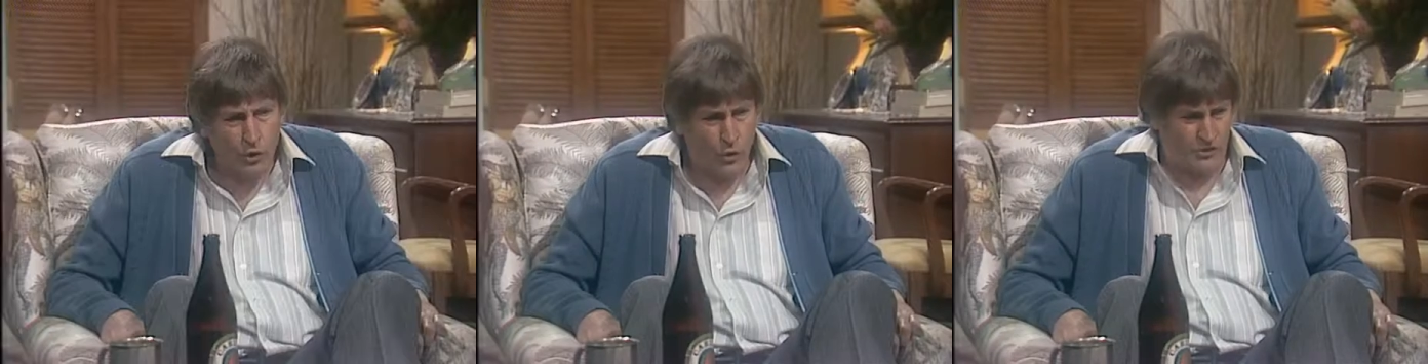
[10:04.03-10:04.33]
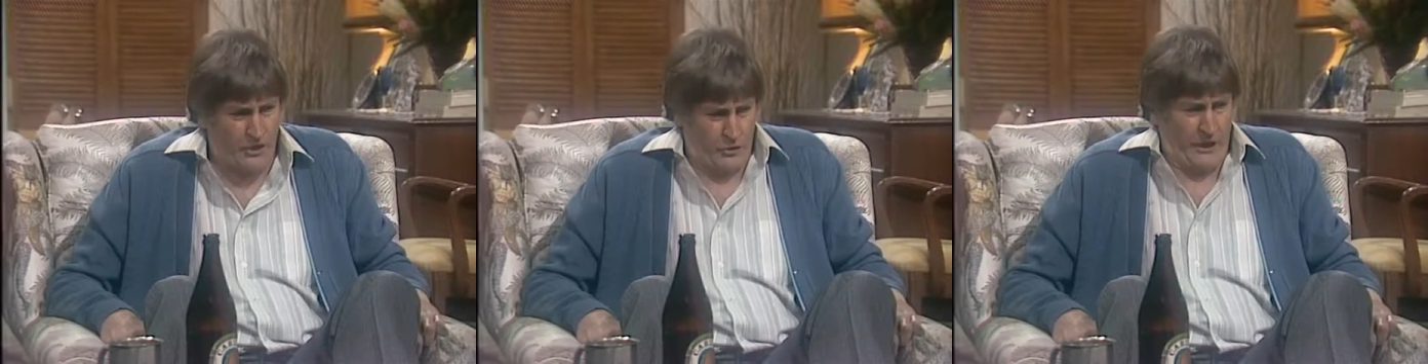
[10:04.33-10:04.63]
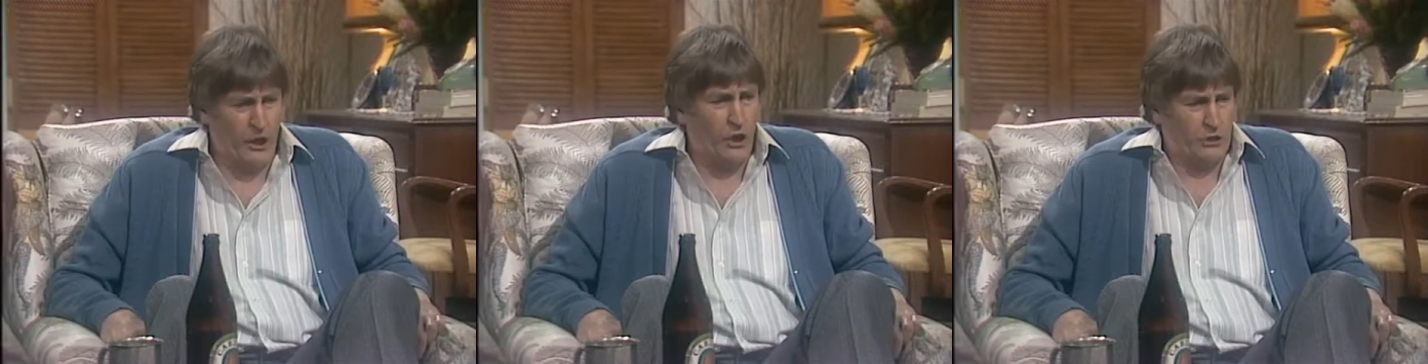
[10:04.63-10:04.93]
Of course I took
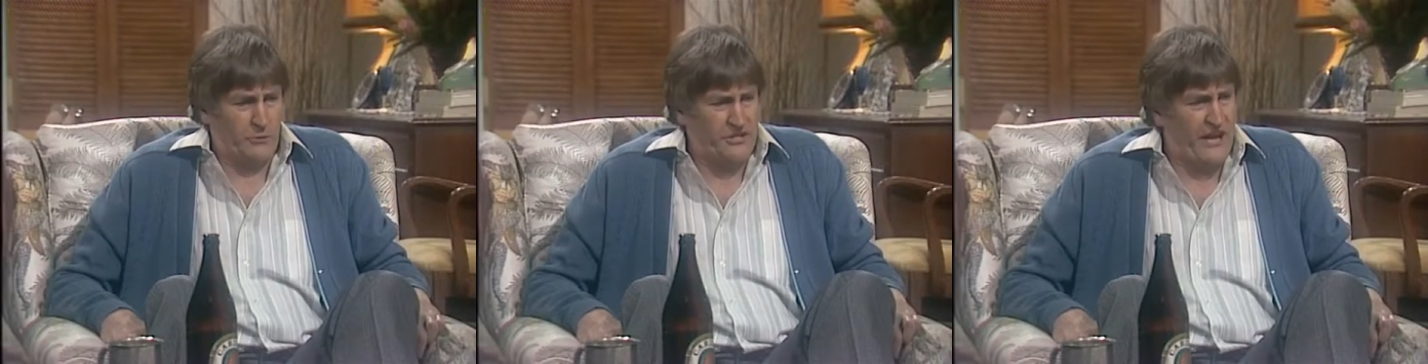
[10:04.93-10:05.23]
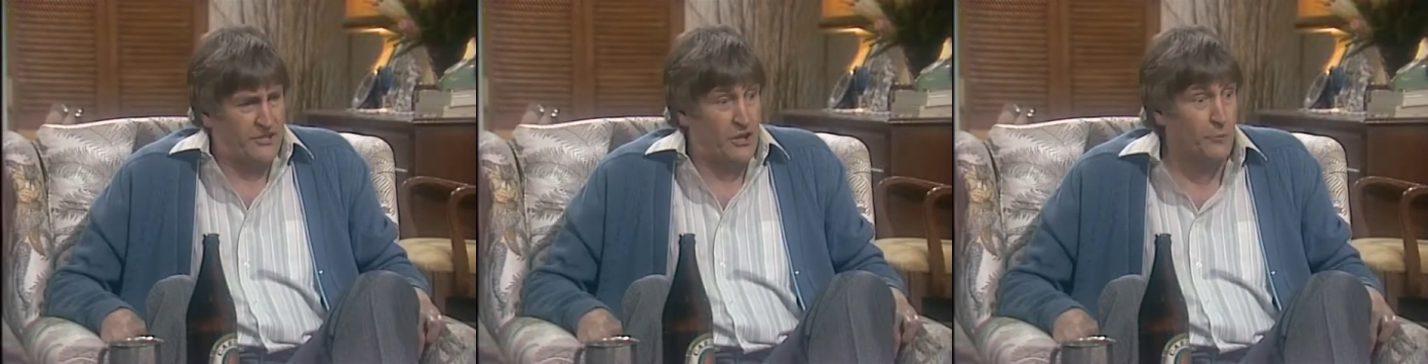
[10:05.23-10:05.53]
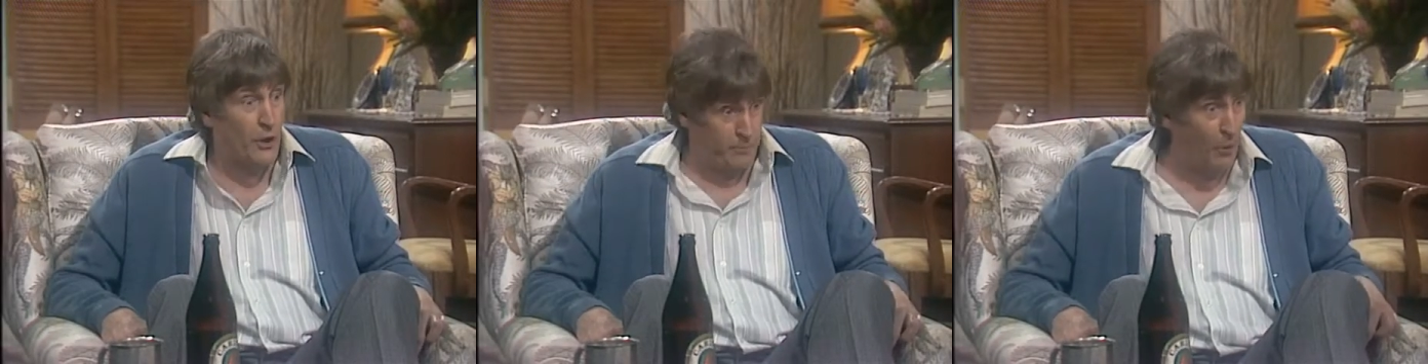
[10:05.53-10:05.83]
a girl to a dance. I'm
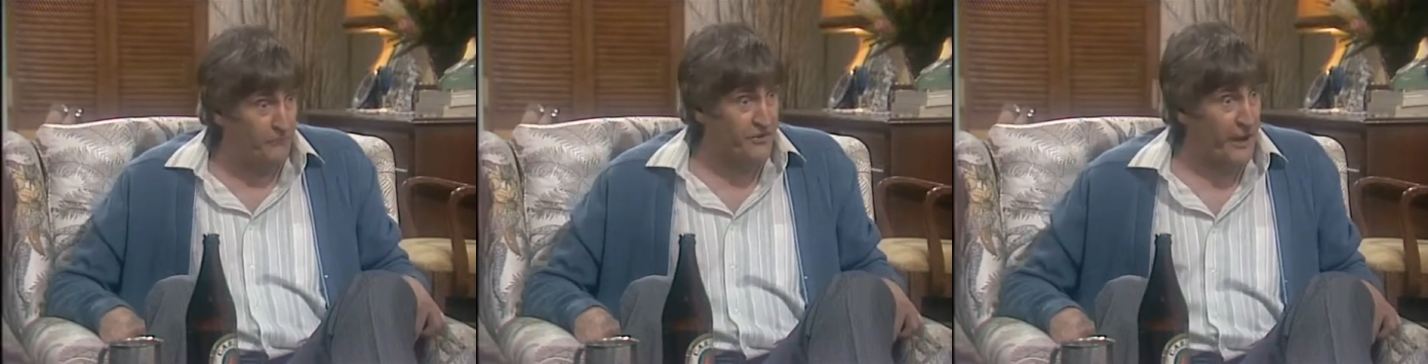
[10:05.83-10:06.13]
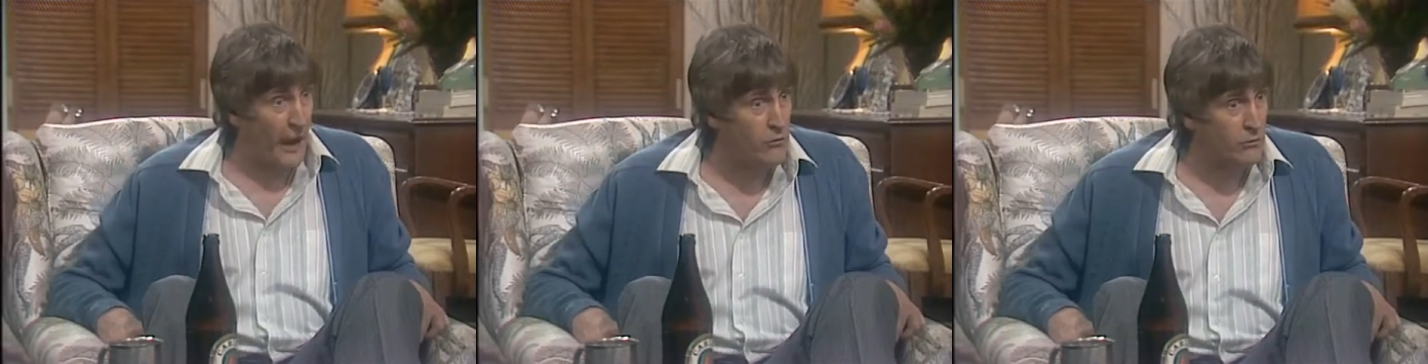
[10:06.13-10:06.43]
not a poof, you know.